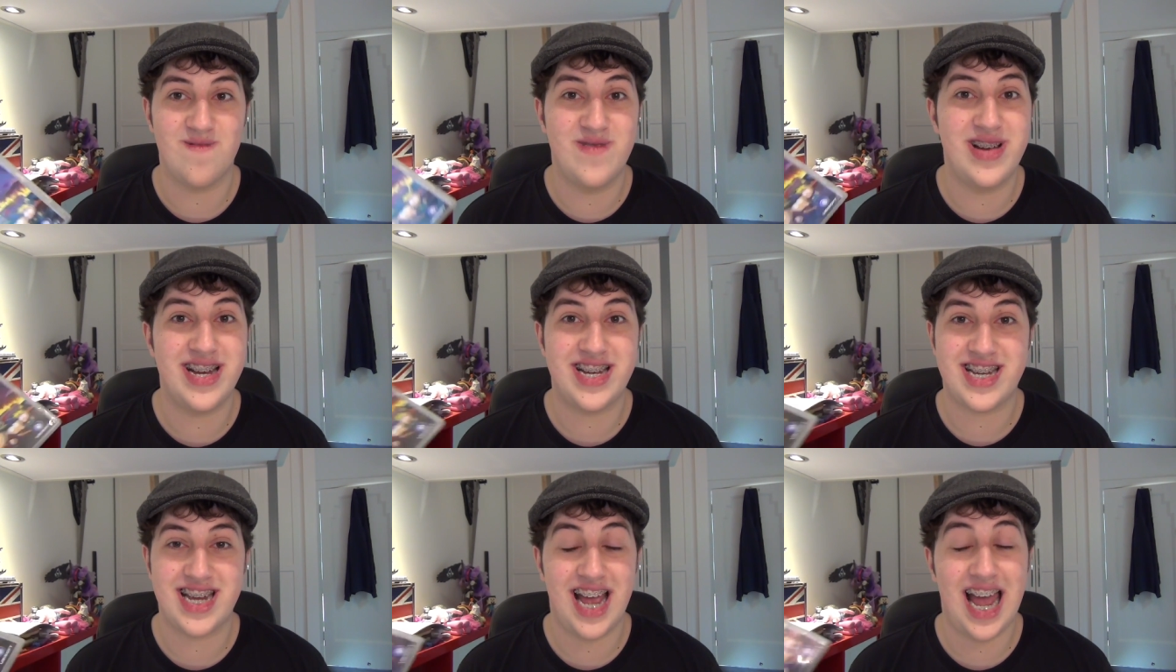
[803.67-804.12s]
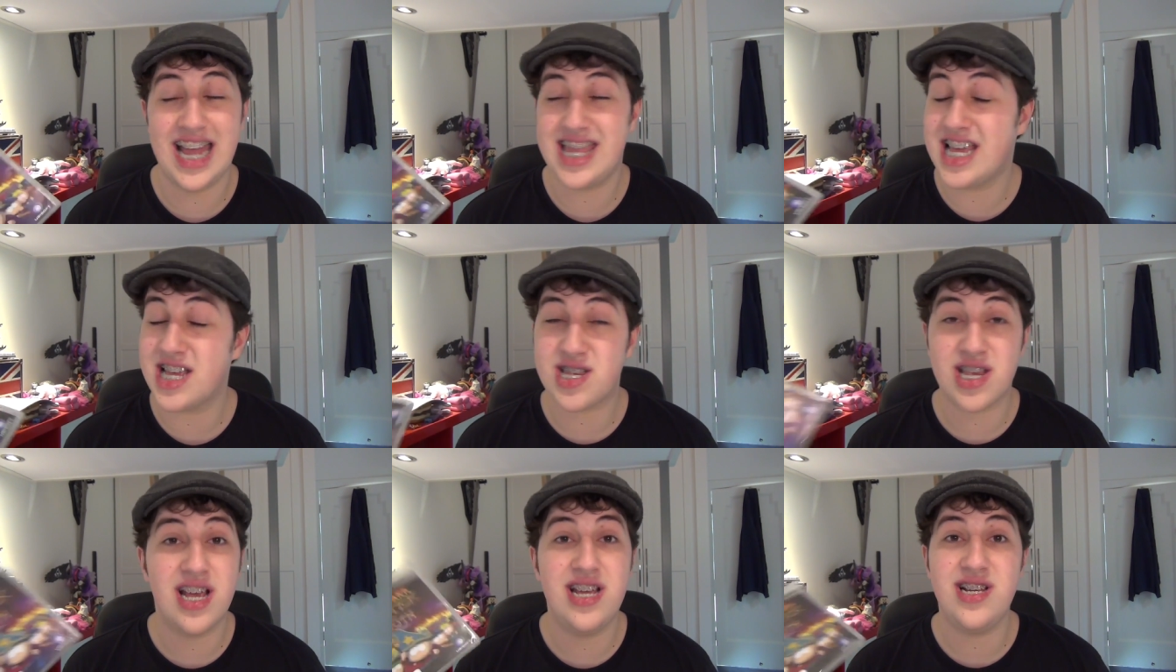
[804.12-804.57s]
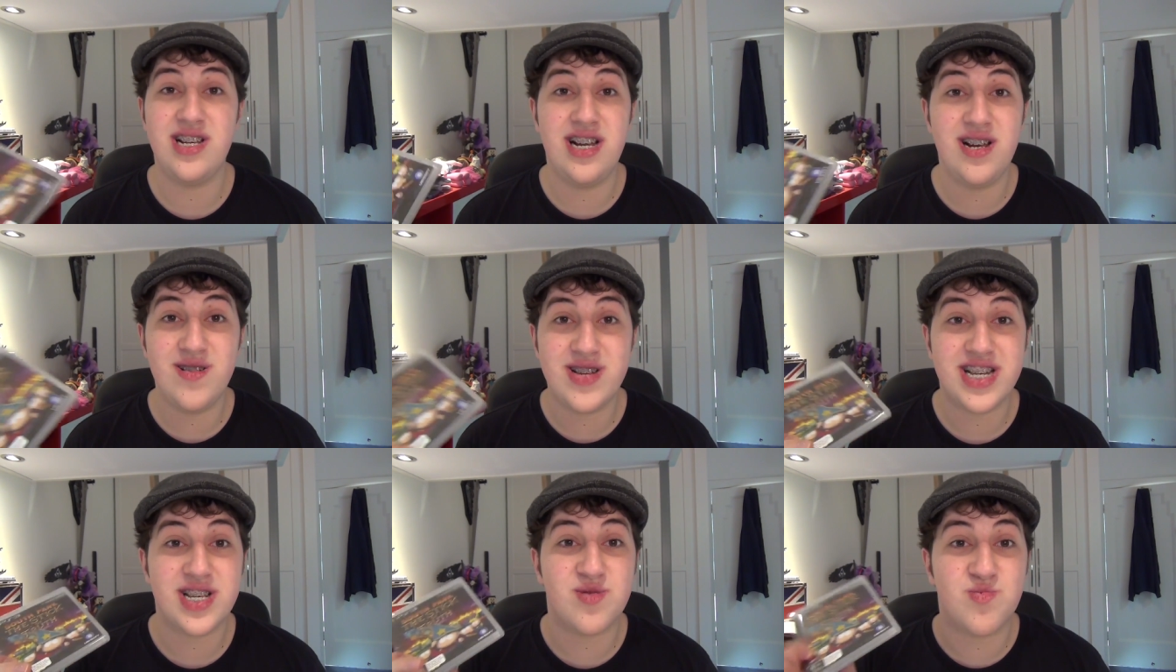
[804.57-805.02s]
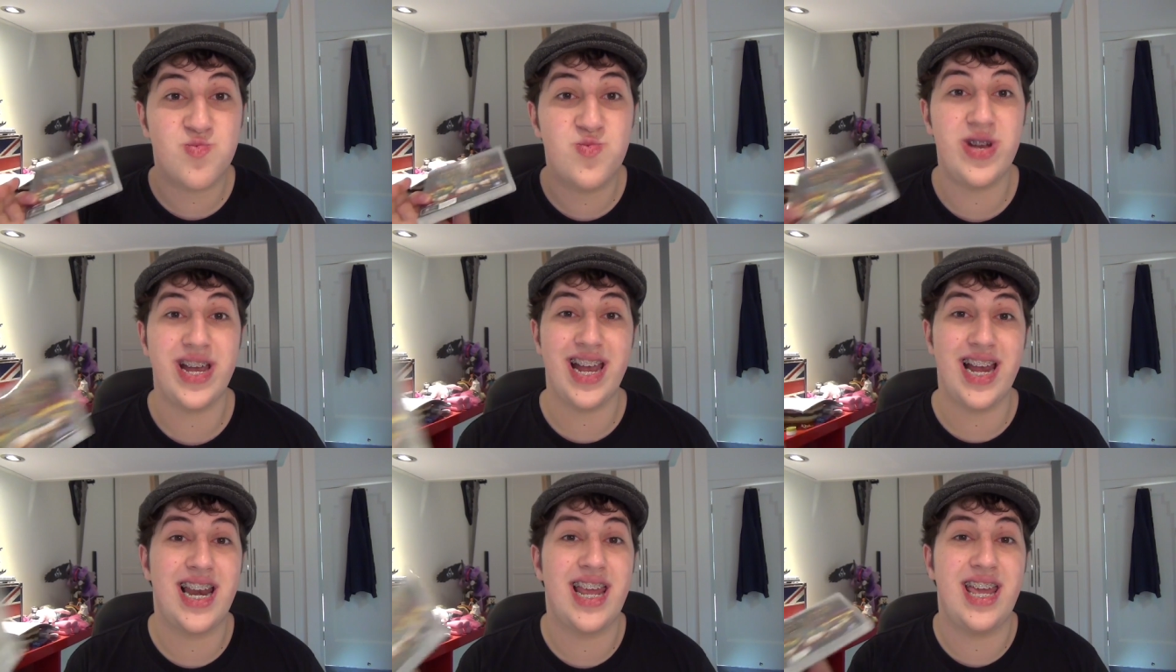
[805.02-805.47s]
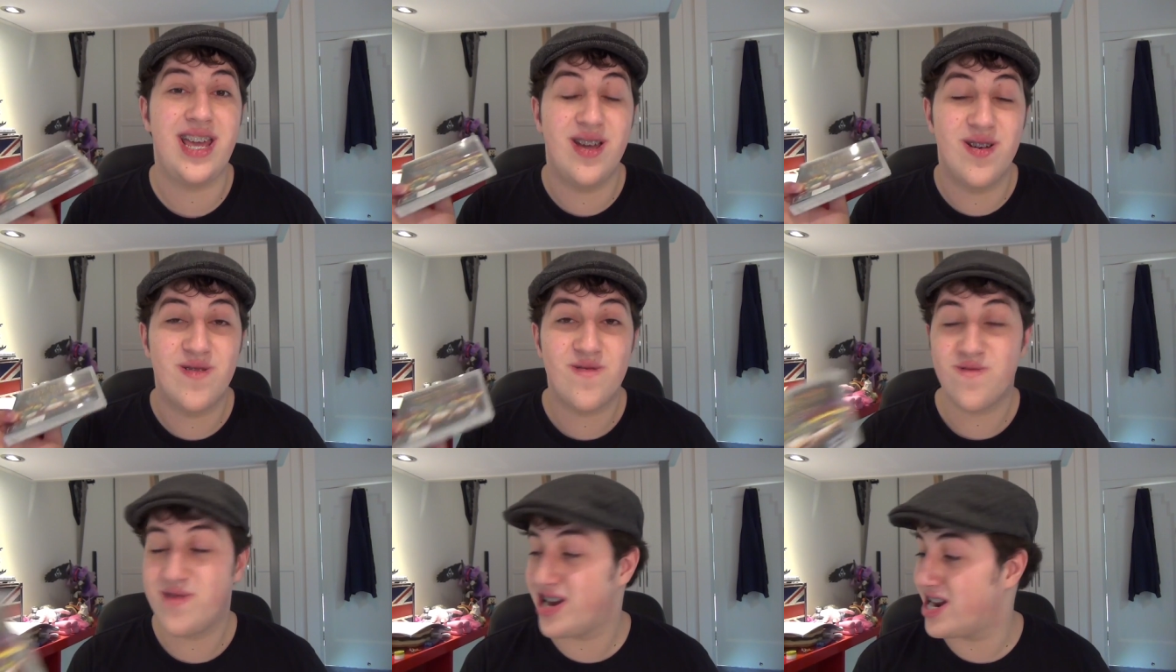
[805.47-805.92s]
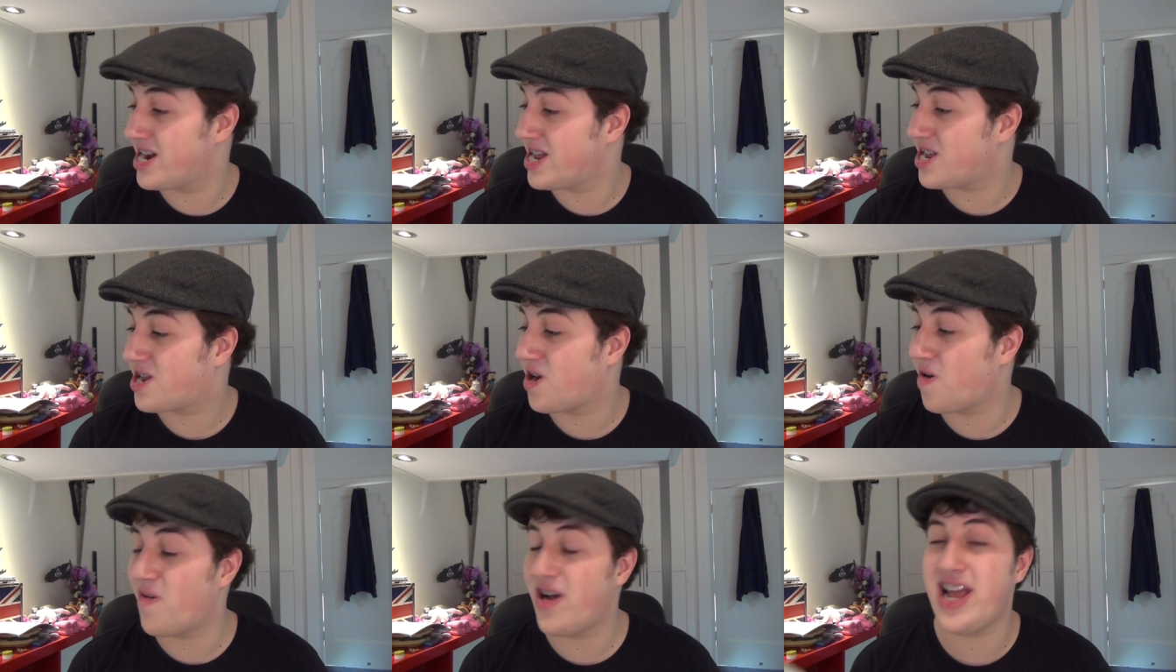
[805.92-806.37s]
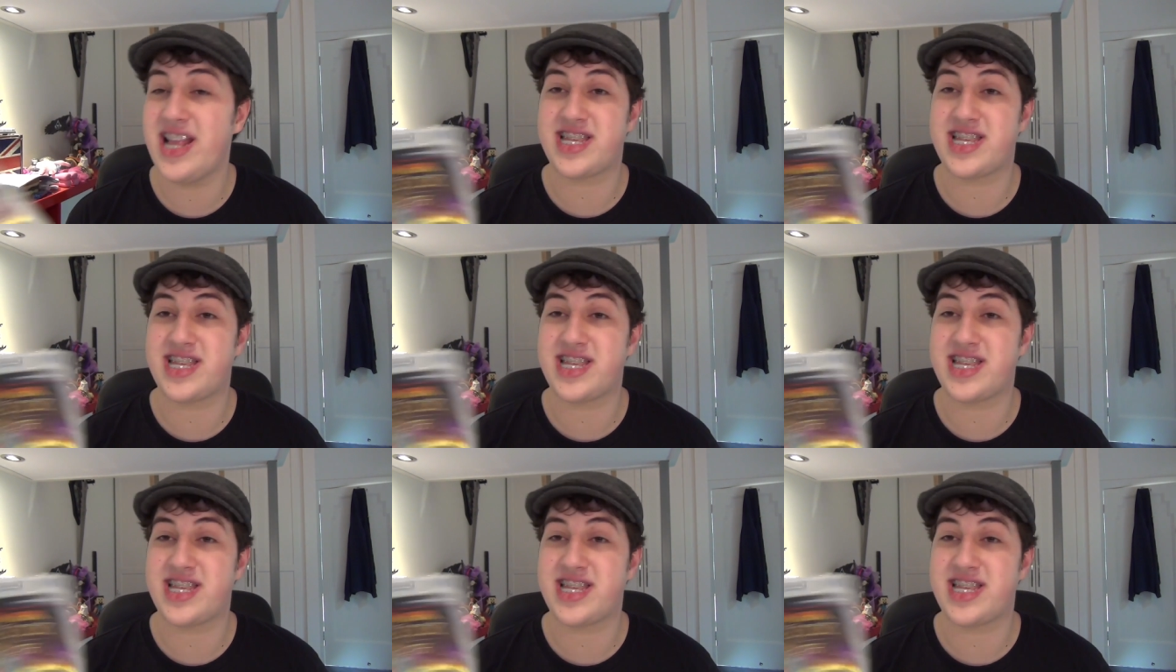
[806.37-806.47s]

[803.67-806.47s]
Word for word: which and that's which is really, really cool.